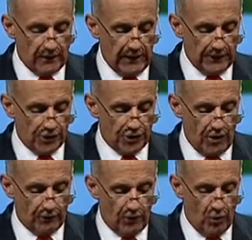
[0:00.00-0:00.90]
Let's
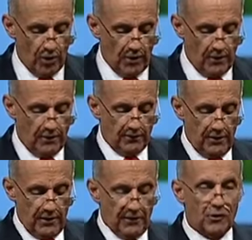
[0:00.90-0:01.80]
show the world
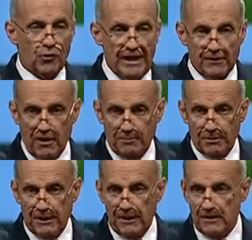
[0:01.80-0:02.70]
the great
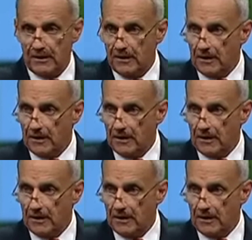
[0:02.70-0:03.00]
company